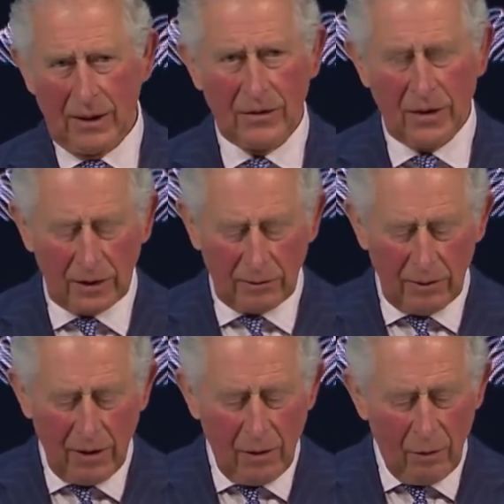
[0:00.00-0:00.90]
ladies and
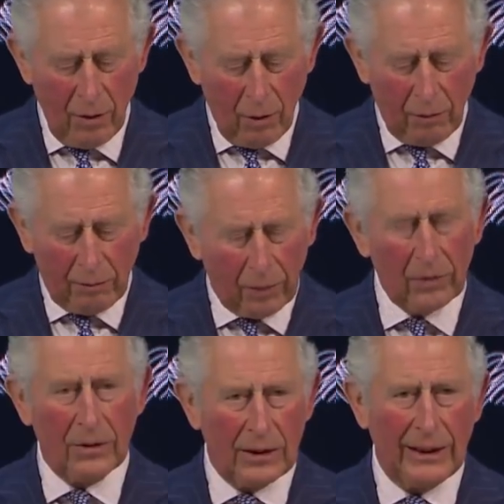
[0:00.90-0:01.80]
gentlemen, we all
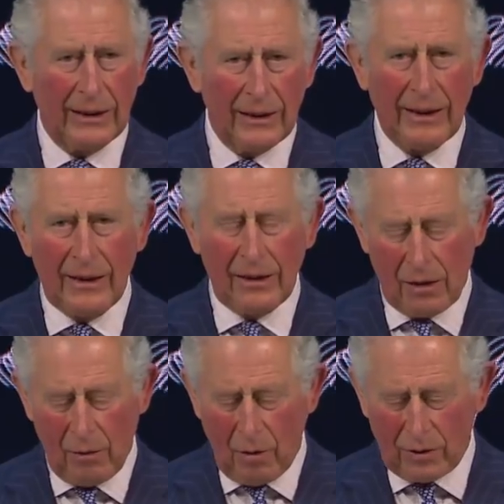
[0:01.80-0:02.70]
pull together in a
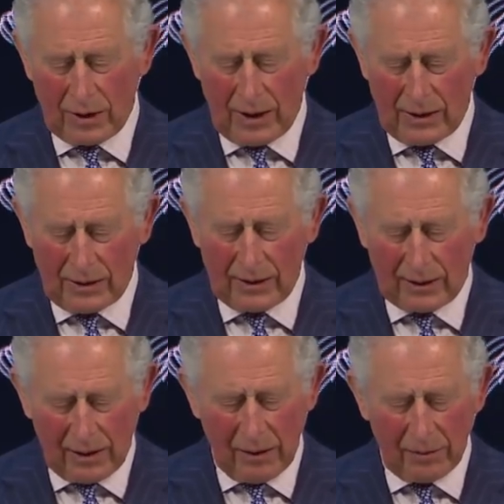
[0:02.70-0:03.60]

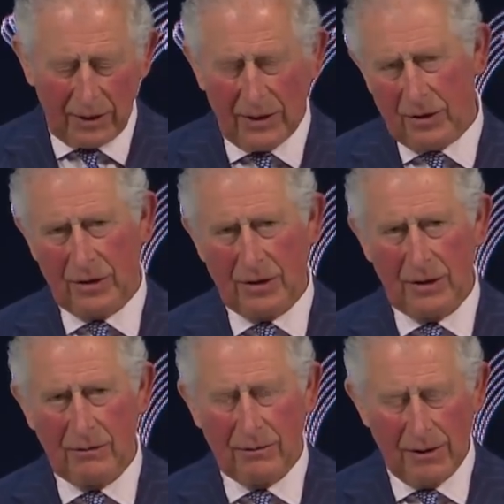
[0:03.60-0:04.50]
coordinated global
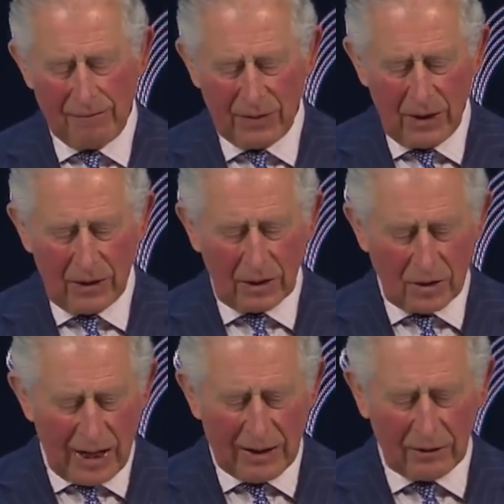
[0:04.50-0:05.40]
initiative
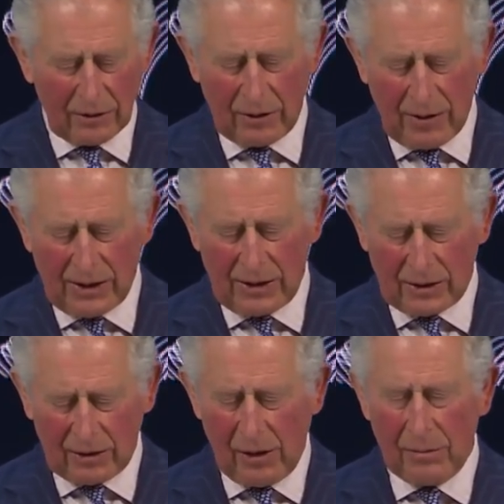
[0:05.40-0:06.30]
to tackle the
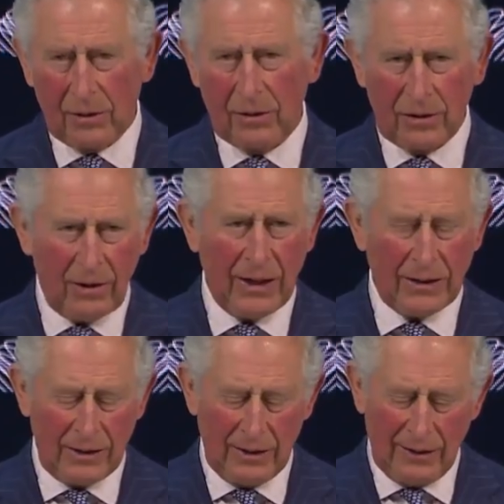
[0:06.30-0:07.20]
greatest global
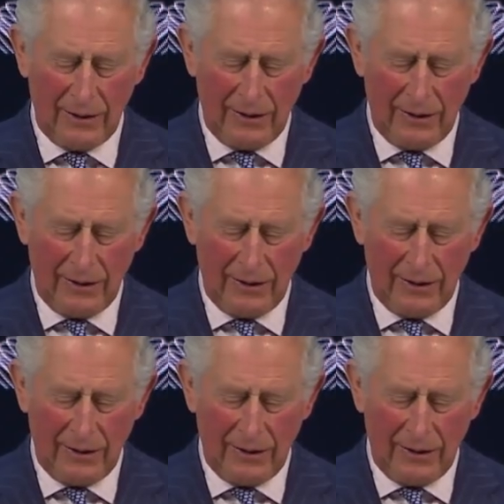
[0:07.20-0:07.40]
threat,